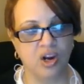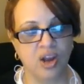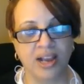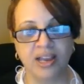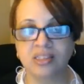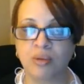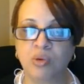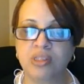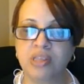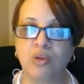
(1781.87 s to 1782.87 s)
I guess I
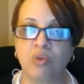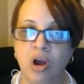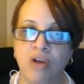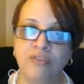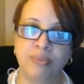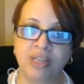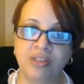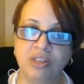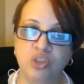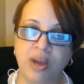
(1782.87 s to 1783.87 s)
want to say, grown from that
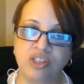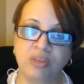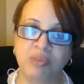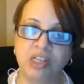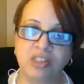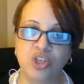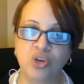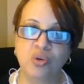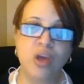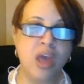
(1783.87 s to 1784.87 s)
situation, because
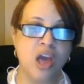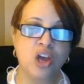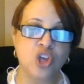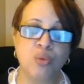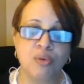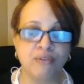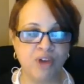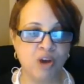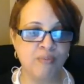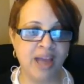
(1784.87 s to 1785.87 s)
you you
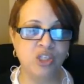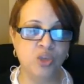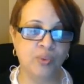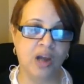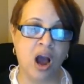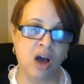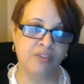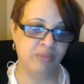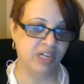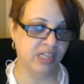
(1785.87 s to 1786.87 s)
refer back to it
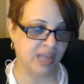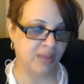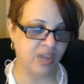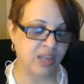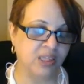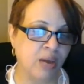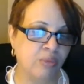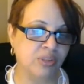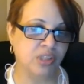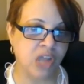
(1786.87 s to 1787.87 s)
often because I think that
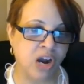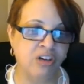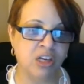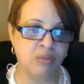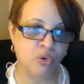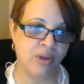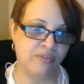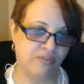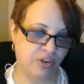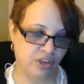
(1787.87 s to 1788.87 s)
was a turning point
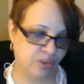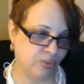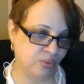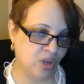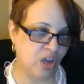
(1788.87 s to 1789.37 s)
for you.